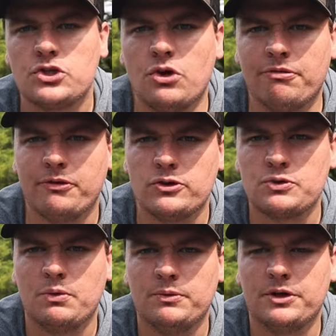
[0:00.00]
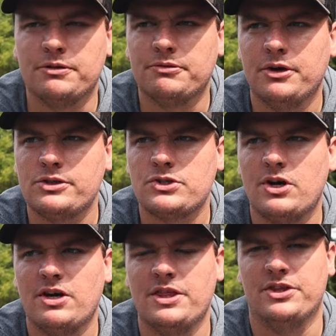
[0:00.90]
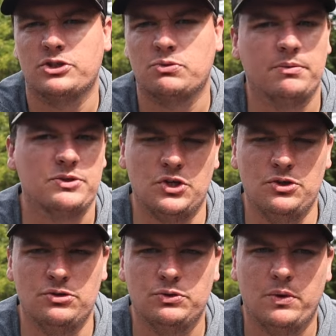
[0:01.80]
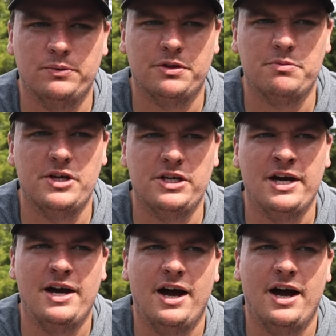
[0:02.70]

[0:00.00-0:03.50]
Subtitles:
So the first one we're gonna focus on, this one was a huge one with me,